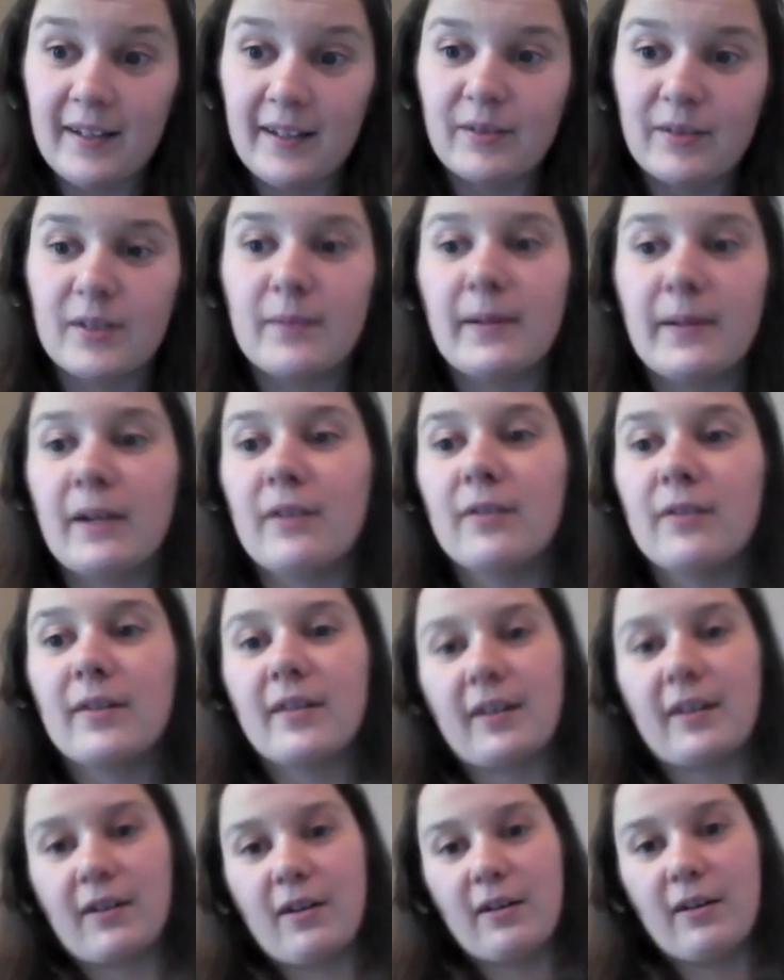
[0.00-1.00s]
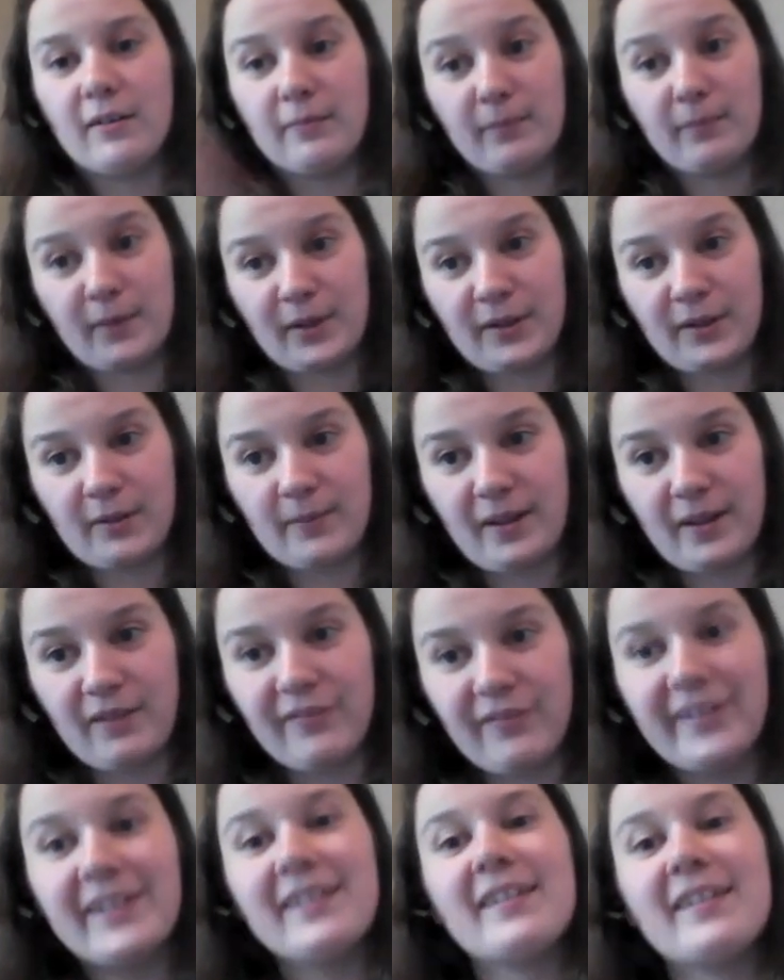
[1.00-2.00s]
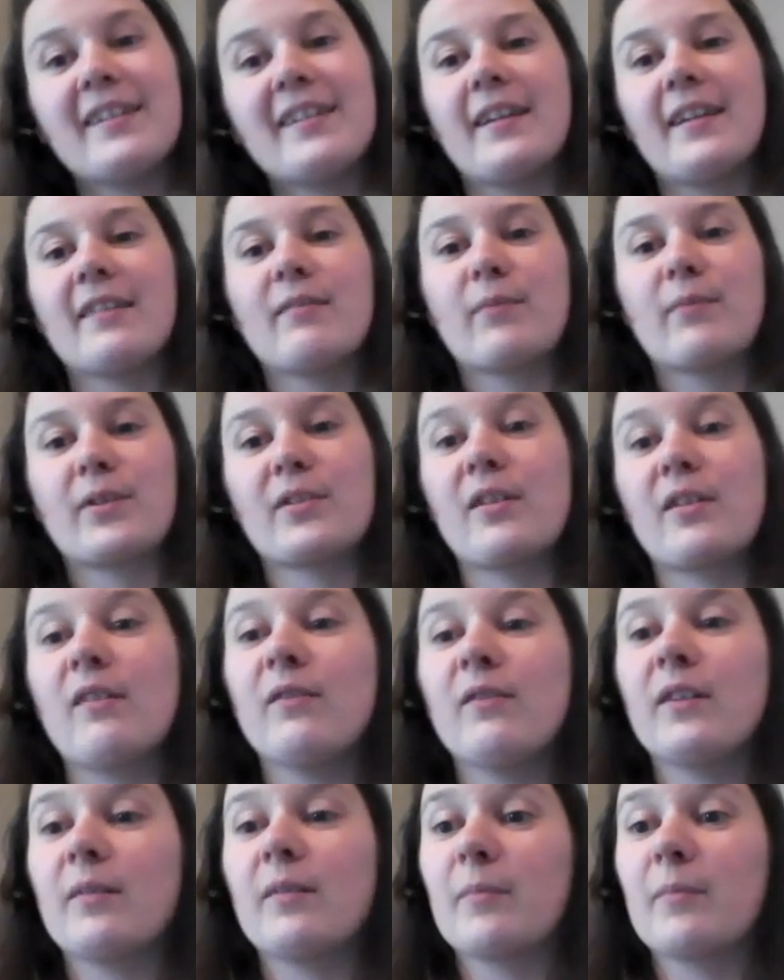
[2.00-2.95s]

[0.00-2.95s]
So it's about they're called murder mavens and we're solving